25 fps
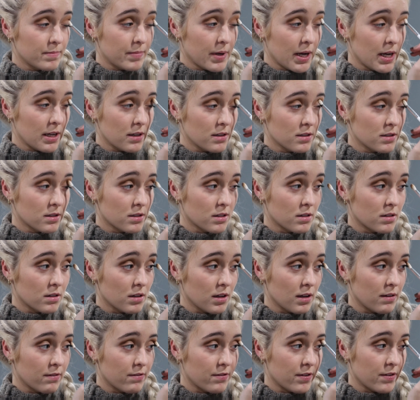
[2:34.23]
palettes that
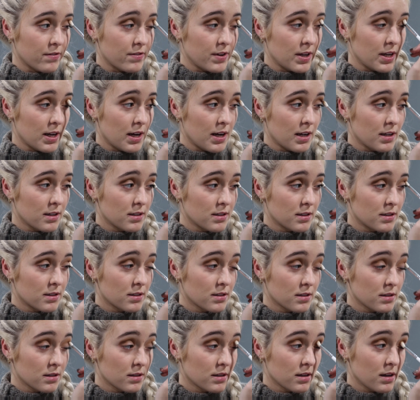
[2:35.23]
are like
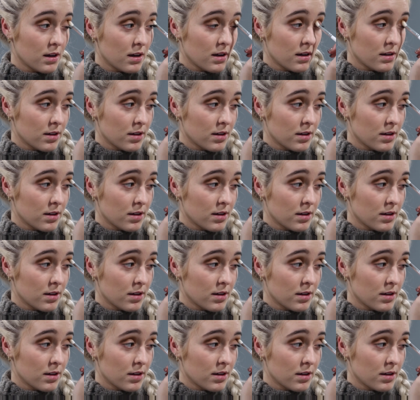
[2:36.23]
$50.